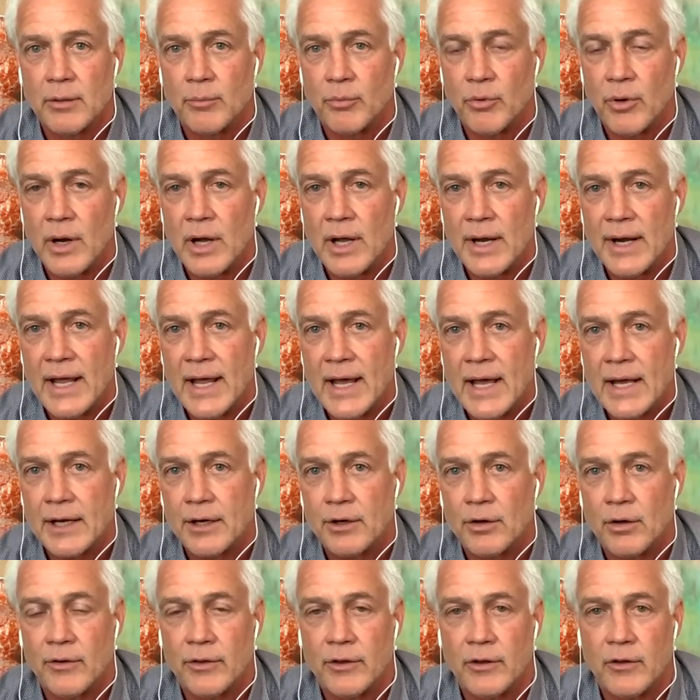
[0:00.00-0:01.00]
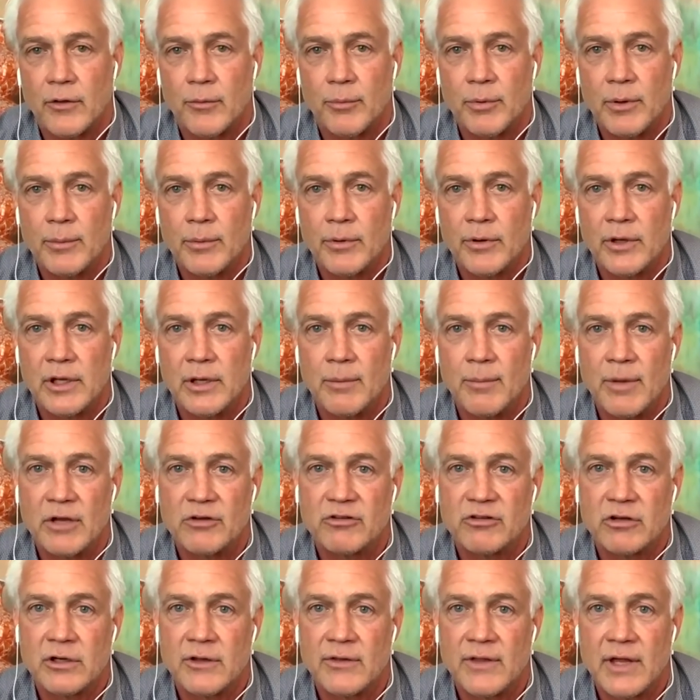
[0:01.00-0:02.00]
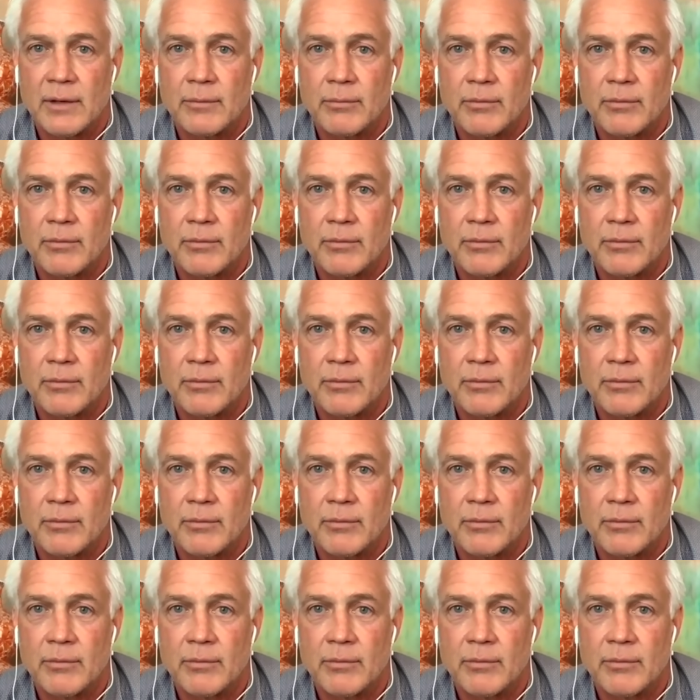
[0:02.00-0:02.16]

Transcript: LeBron had and all the other people that you mentioned in